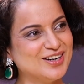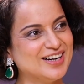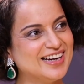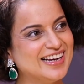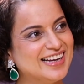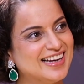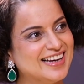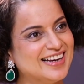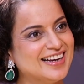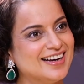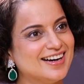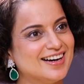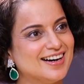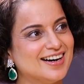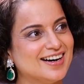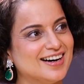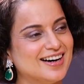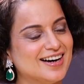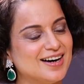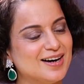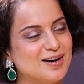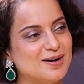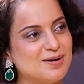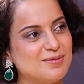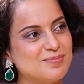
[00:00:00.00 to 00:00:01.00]
Yeah.
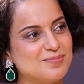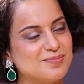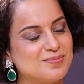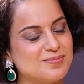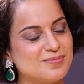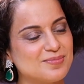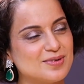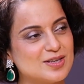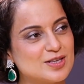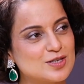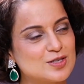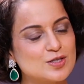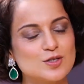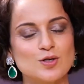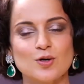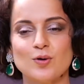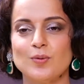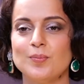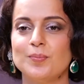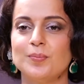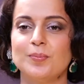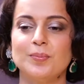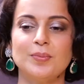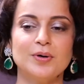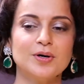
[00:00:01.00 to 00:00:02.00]

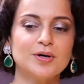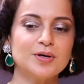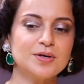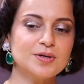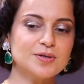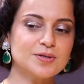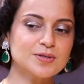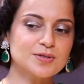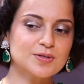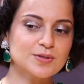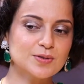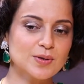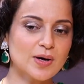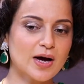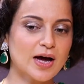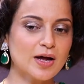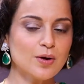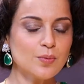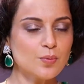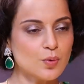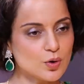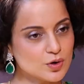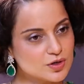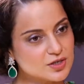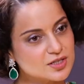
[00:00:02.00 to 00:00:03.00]
So I
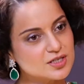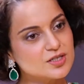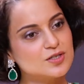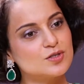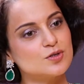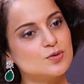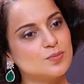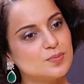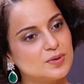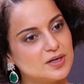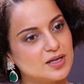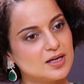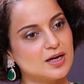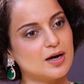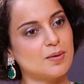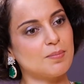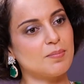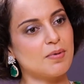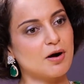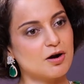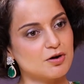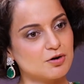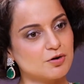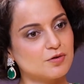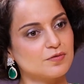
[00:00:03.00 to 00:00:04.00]
wanted to be a
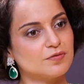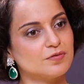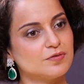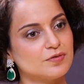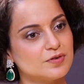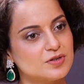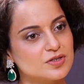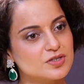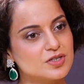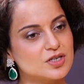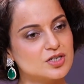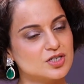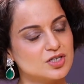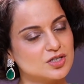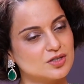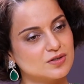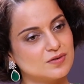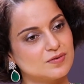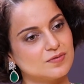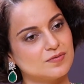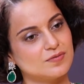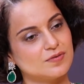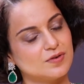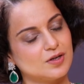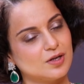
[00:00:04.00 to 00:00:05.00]
part of such
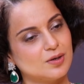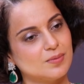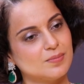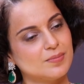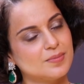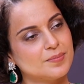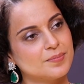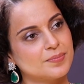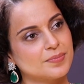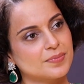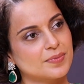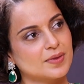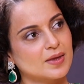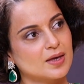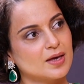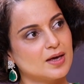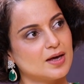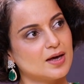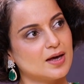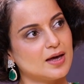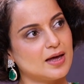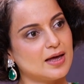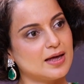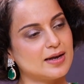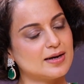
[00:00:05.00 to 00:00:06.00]
a film,
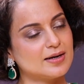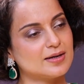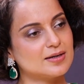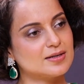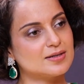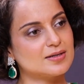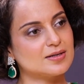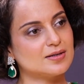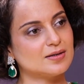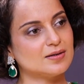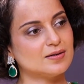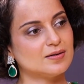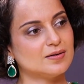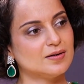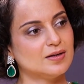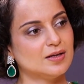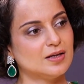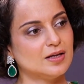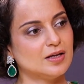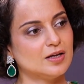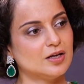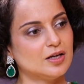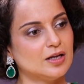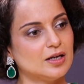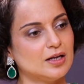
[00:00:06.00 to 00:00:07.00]
and
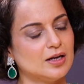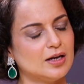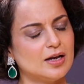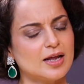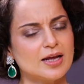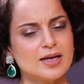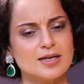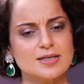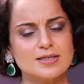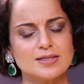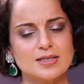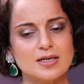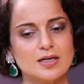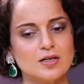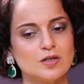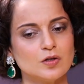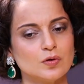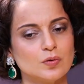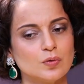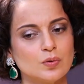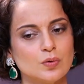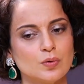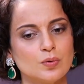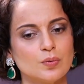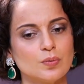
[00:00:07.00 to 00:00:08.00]
like I said,
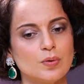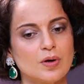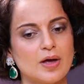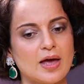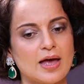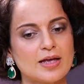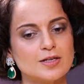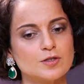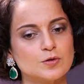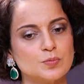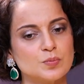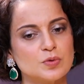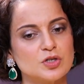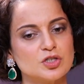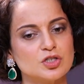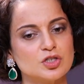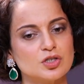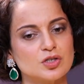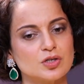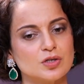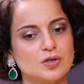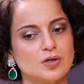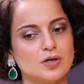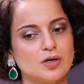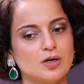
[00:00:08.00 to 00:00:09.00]
you know, as
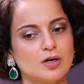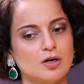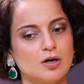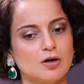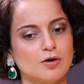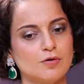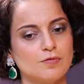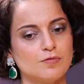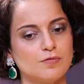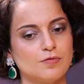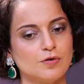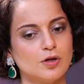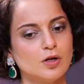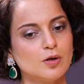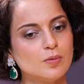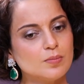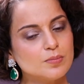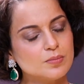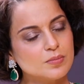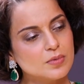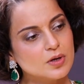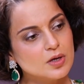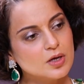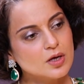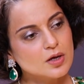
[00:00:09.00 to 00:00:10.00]
much a
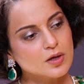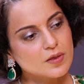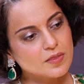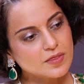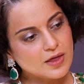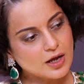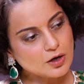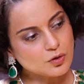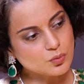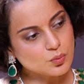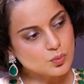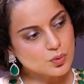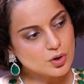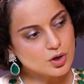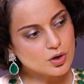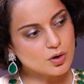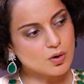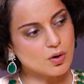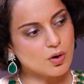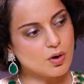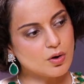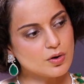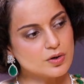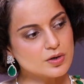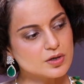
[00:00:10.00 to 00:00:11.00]
film that
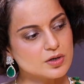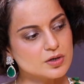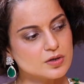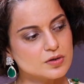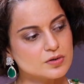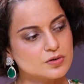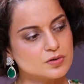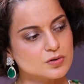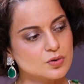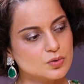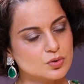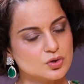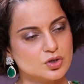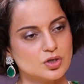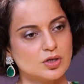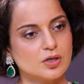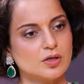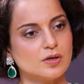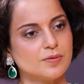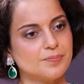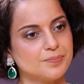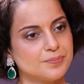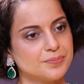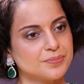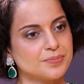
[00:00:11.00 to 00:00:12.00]
work on
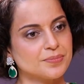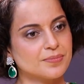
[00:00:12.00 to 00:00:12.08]
social,